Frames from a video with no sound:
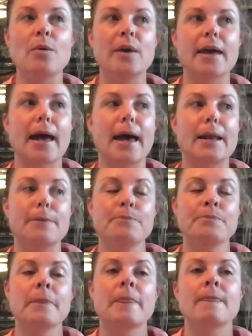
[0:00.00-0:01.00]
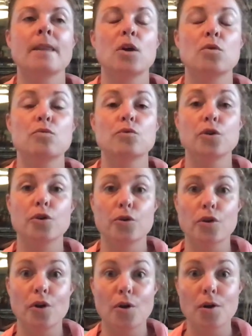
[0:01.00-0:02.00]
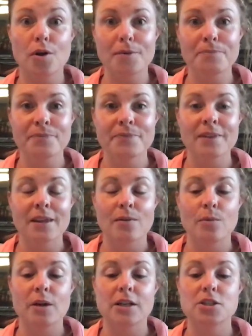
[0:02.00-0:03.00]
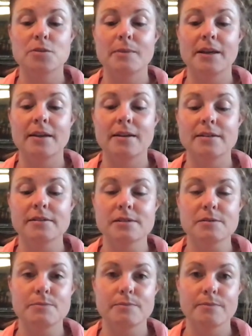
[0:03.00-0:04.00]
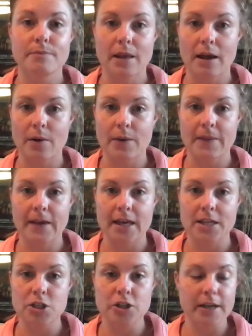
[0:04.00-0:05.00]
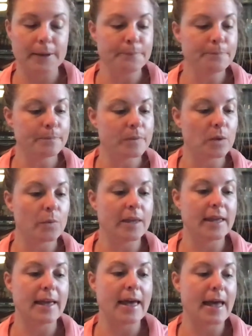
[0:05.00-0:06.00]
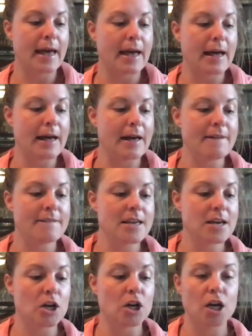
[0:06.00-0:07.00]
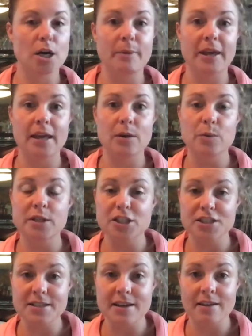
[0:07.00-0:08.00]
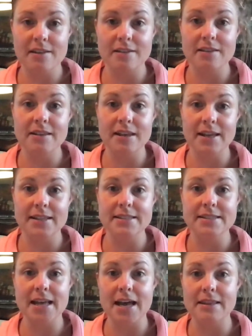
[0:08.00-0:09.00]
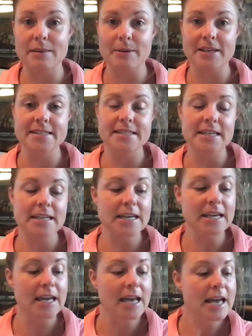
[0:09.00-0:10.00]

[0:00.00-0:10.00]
We had rural, which means out in the country. We have urban, which is inside the big city,